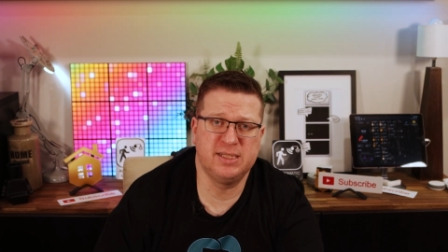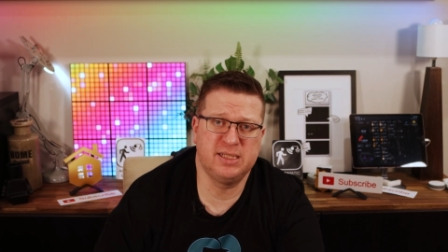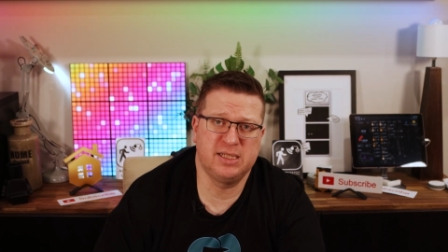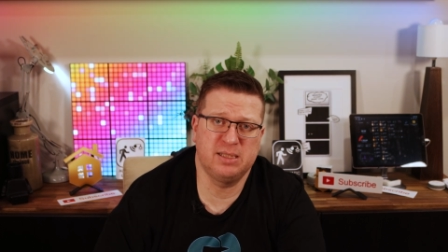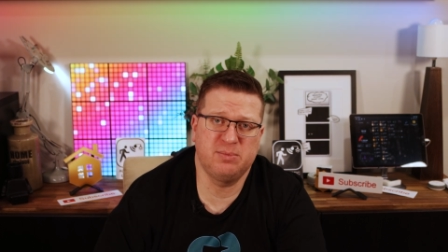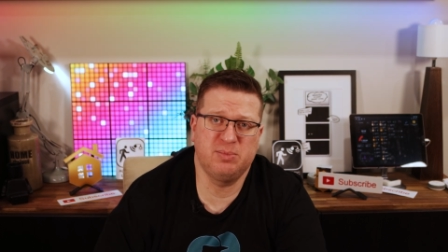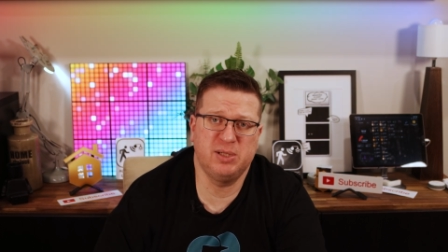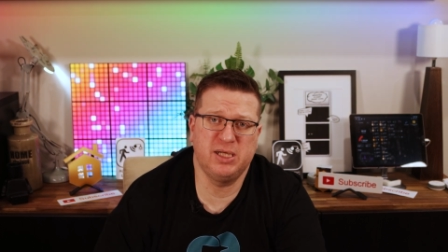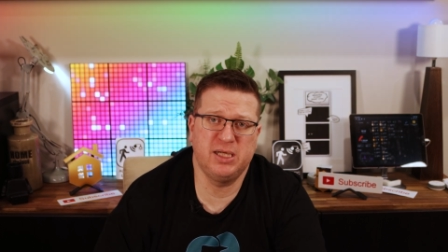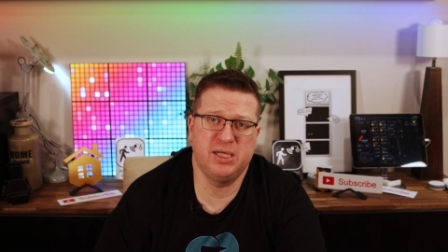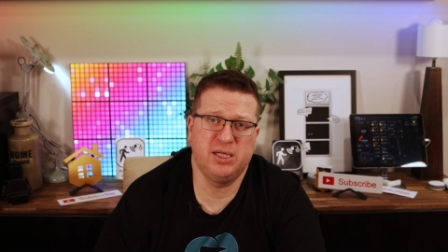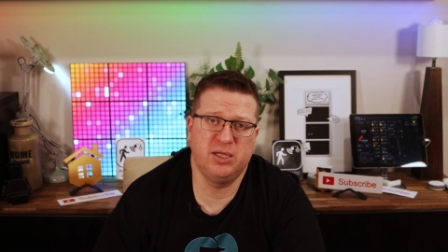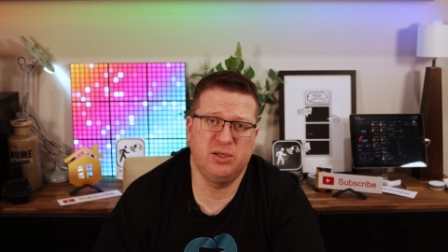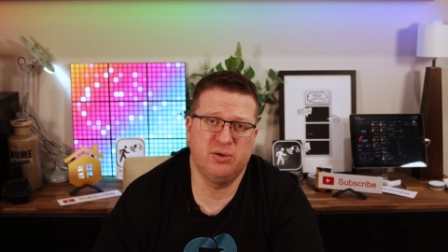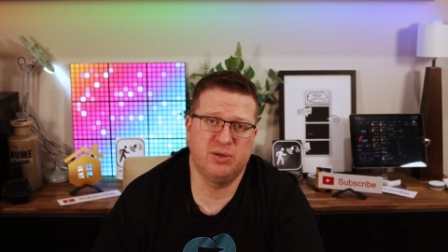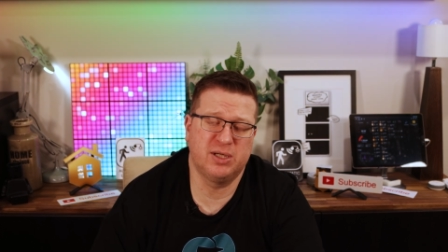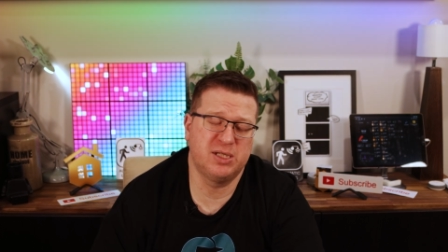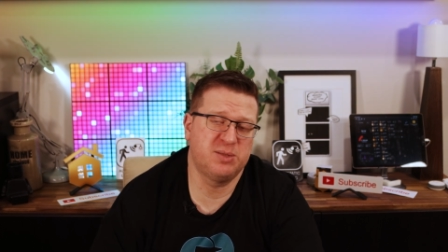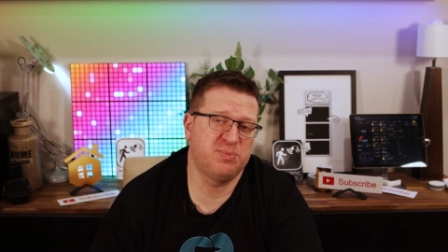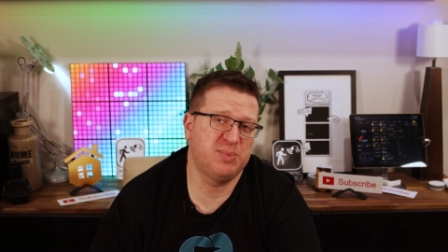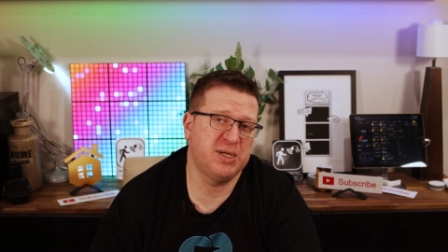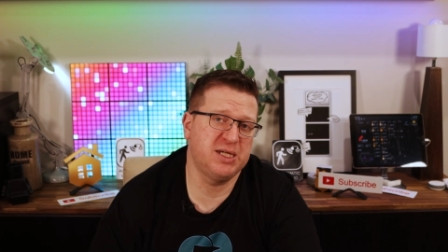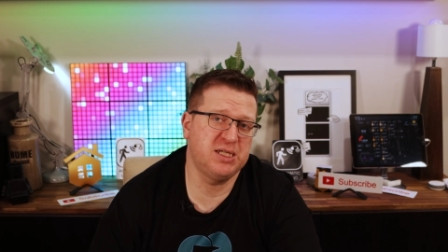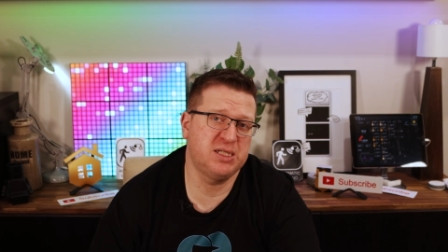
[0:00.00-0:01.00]
Zigbee
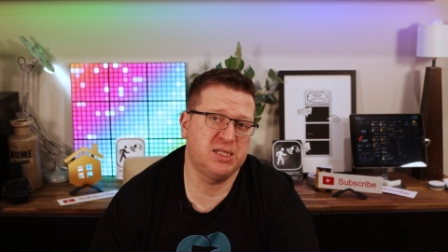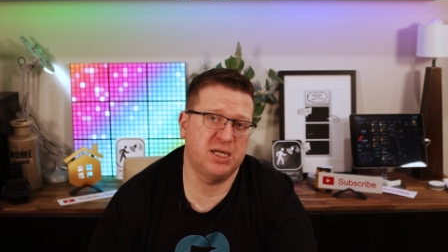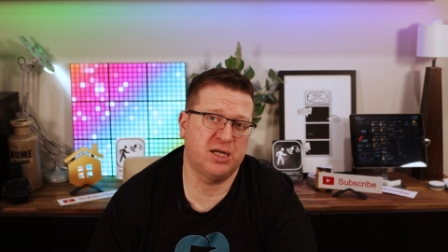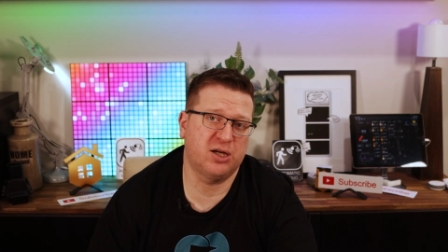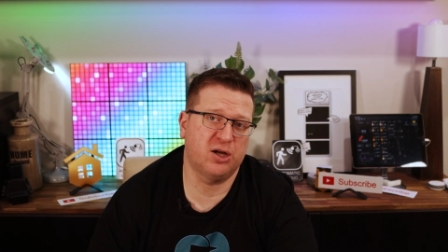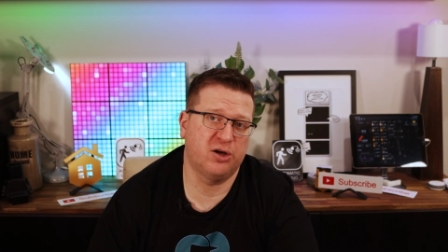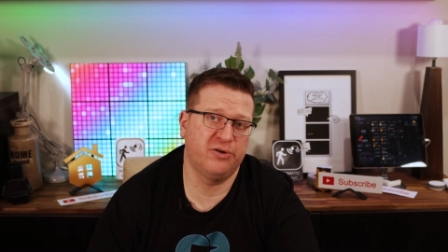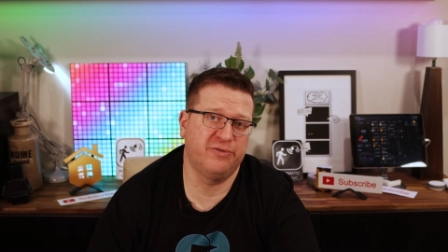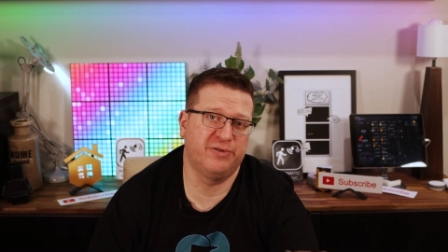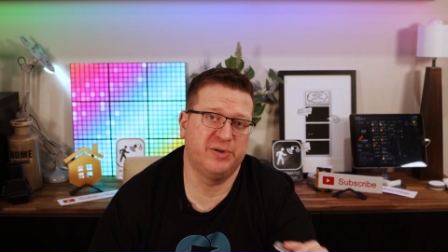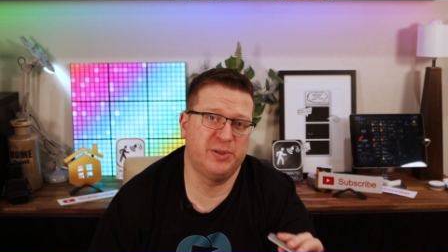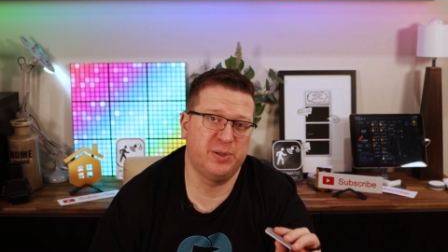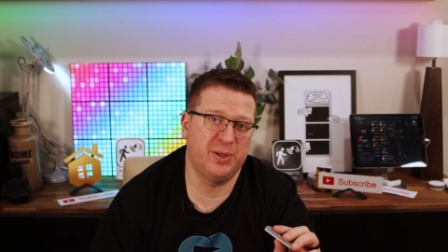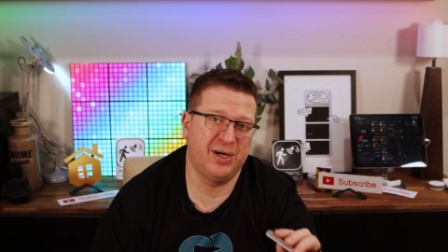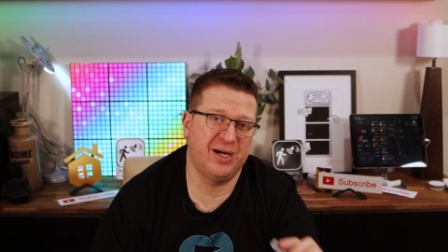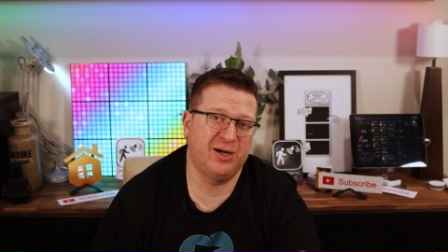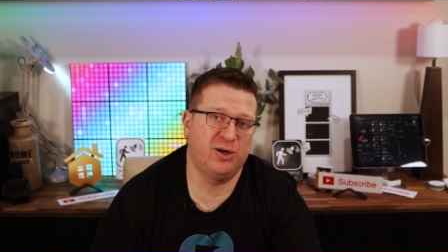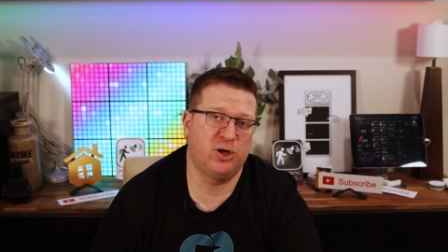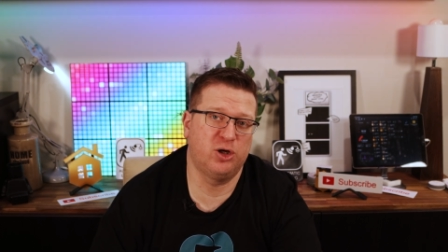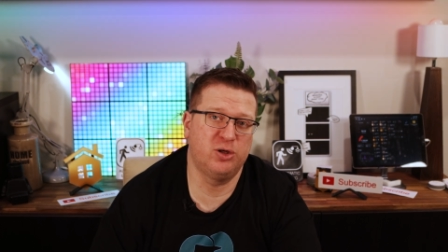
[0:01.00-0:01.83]
USB stick over to our